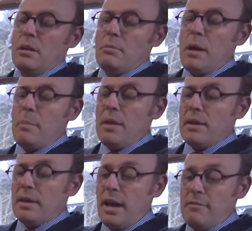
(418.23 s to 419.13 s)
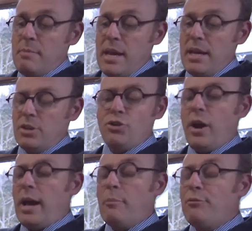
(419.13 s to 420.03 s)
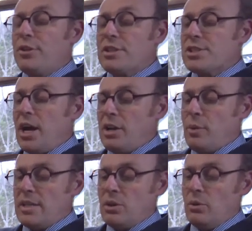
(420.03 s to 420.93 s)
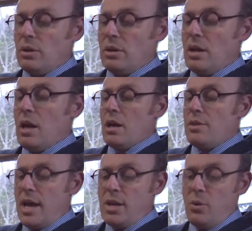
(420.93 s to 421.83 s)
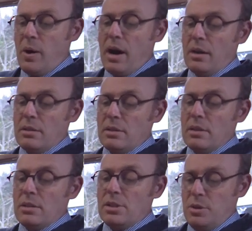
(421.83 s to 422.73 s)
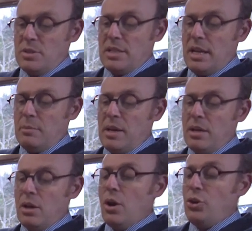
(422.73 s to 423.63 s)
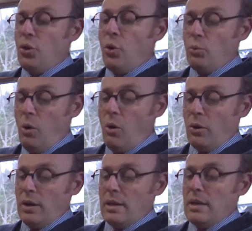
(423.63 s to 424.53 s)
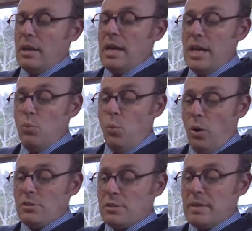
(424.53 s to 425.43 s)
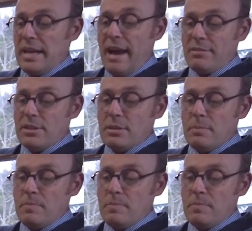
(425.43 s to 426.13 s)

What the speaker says: My mother gave me a triumphant sideways look. "There you are," she was telling me. "You're wrong. He wants me to have it."